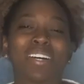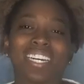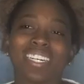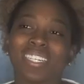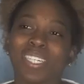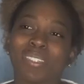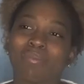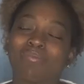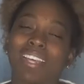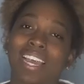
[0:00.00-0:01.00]
but
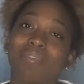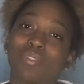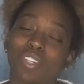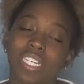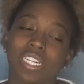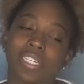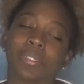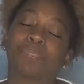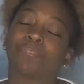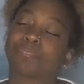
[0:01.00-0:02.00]
um, yeah, it was really
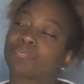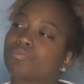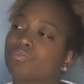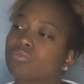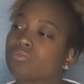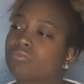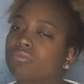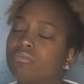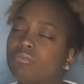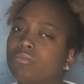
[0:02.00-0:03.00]
good
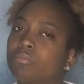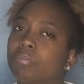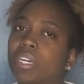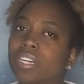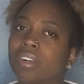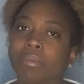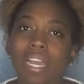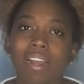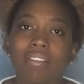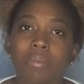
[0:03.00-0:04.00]
but um, yeah
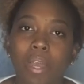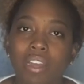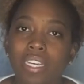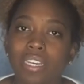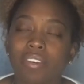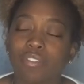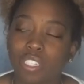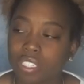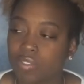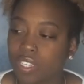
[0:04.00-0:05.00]
that was about it for
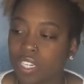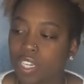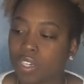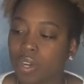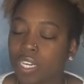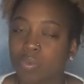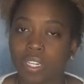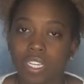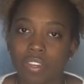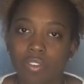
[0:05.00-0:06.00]
this video i just wanted
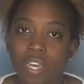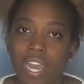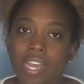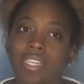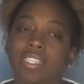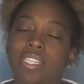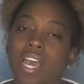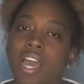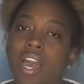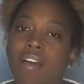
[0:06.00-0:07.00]
to give you guys
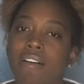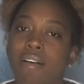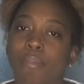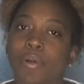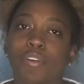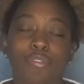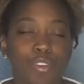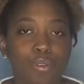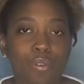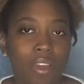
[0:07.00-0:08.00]
um, a
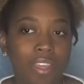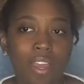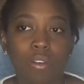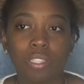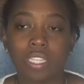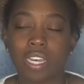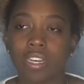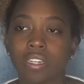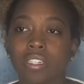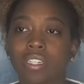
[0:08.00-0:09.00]
review on that
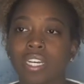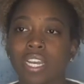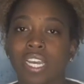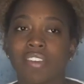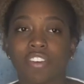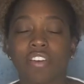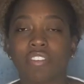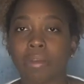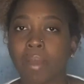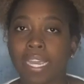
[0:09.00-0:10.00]
hotel if you're ever
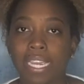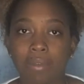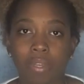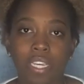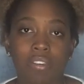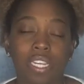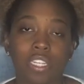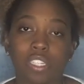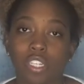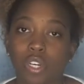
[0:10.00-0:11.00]
in miami you need
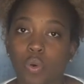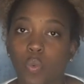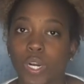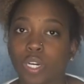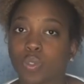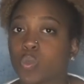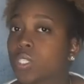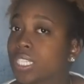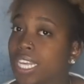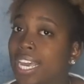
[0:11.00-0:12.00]
to know where to
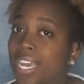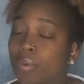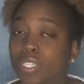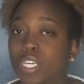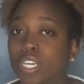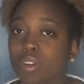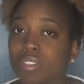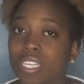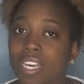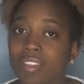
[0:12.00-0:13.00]
stay what's a good
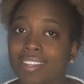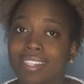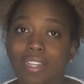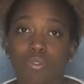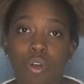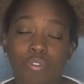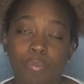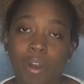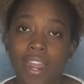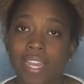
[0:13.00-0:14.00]
hotel that's not too
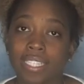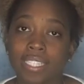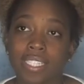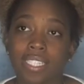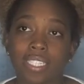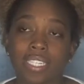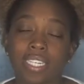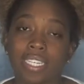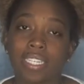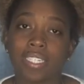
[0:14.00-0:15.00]
overpriced
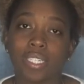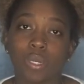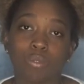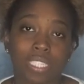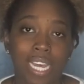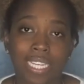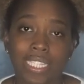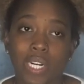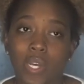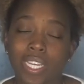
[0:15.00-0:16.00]
and you know it's nice
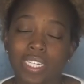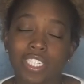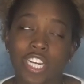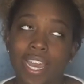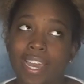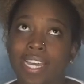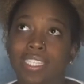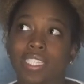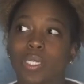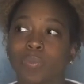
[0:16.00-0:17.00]
and all that jazz
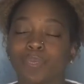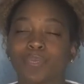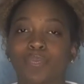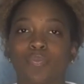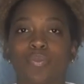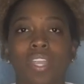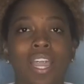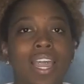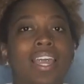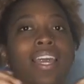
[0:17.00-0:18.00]
so
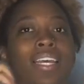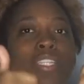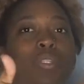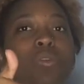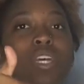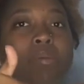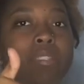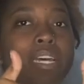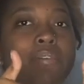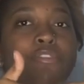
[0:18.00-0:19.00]
two thumbs
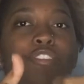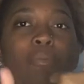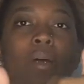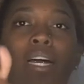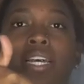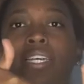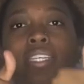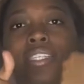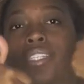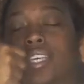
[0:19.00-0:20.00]
up from
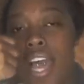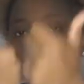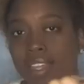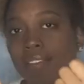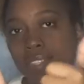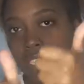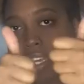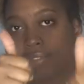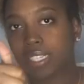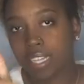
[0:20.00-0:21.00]
us i loved it
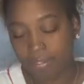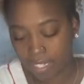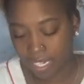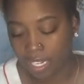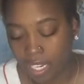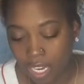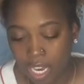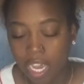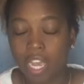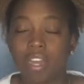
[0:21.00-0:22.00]
loved it loved it
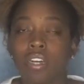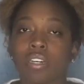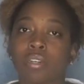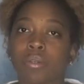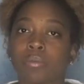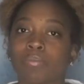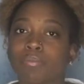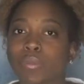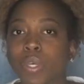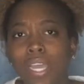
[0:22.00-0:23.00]
um,
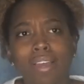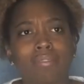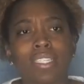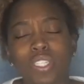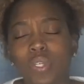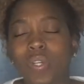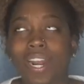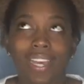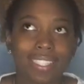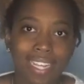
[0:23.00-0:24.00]
so yeah until
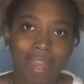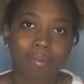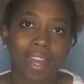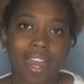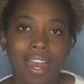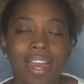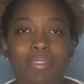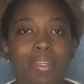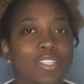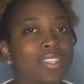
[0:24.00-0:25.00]
next time guys
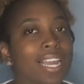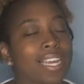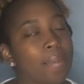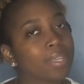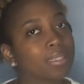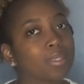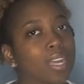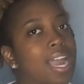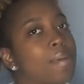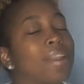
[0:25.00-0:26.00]
make sure you like comment
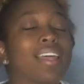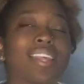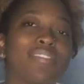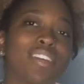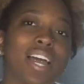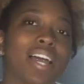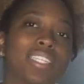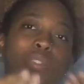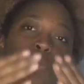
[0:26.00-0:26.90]
subscribe and i love you guys